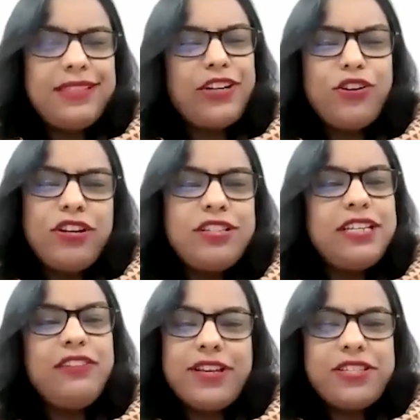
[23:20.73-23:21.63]
technology
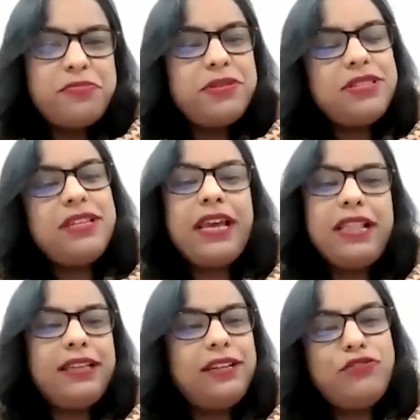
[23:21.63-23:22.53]
investments in
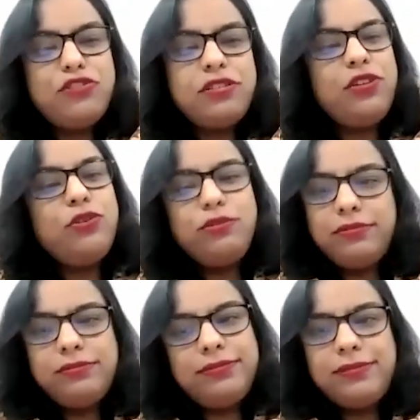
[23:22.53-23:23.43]
healthcare was zero.
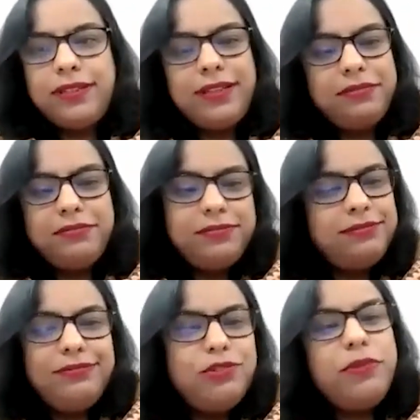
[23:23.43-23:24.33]

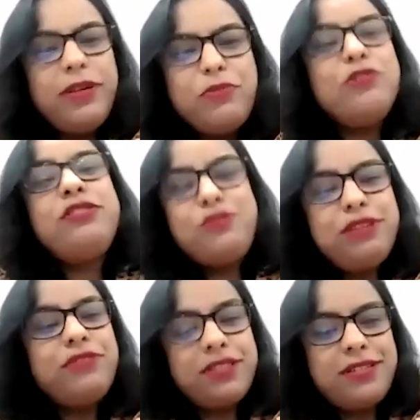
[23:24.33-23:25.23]
Nobody wanted to
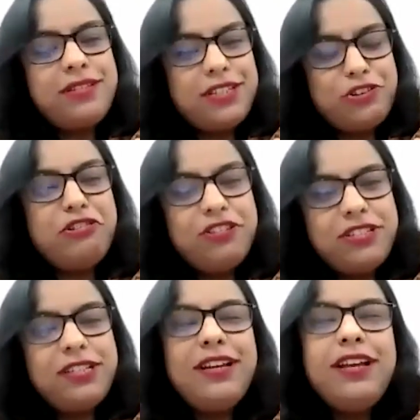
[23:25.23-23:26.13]
invest in
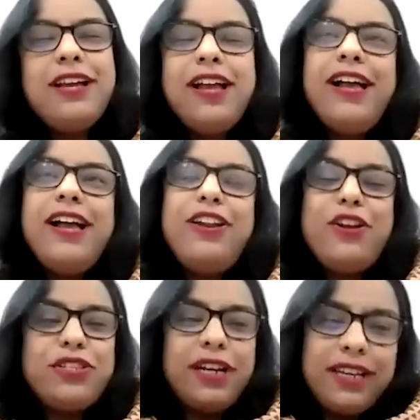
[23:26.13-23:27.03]
technology.
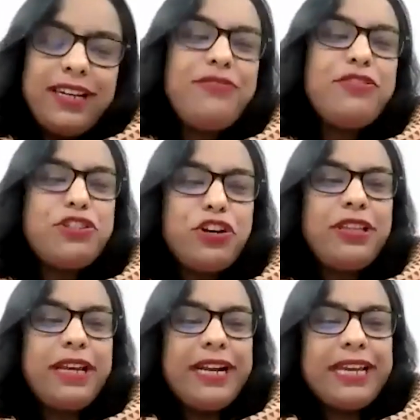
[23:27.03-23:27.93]
Now, suddenly we saw
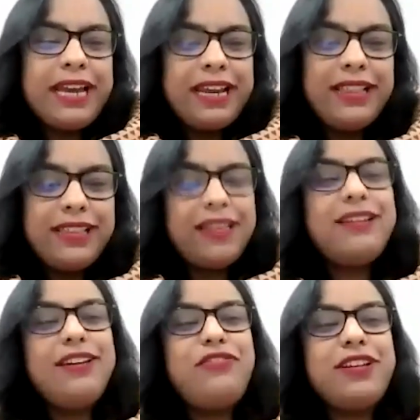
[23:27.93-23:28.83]
the entire
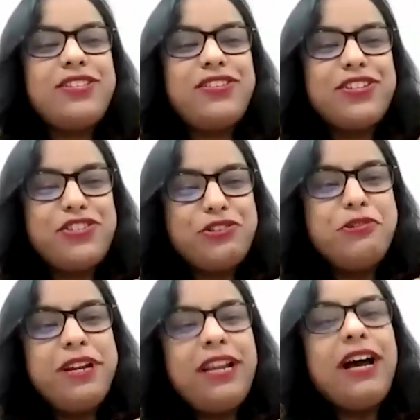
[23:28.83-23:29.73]
healthcare infrastructure
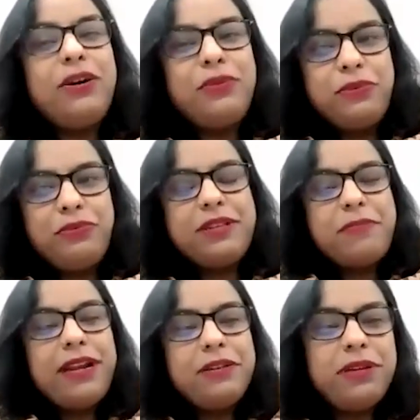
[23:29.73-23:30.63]
going down when the
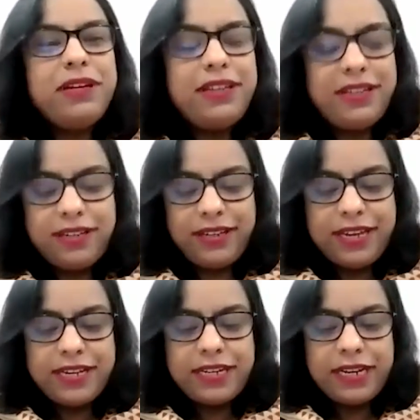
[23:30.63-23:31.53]
pandemic
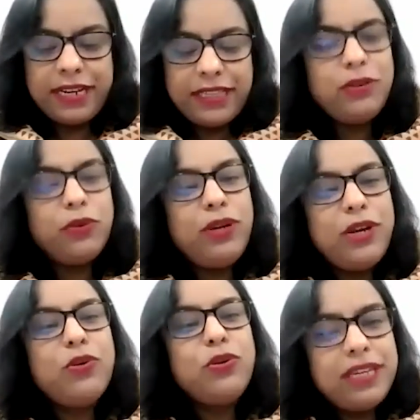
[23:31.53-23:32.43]
hit. And I think the only
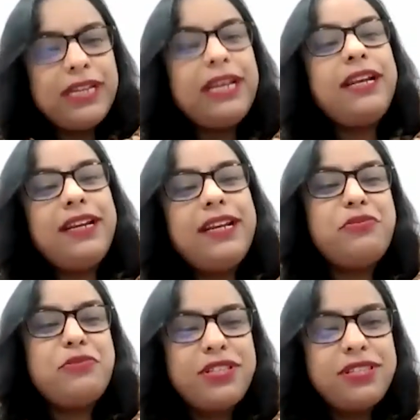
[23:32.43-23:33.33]
good thing that it did
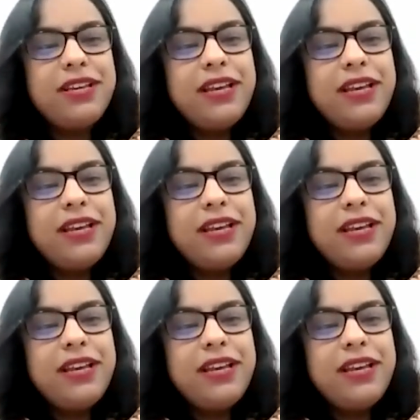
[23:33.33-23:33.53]
was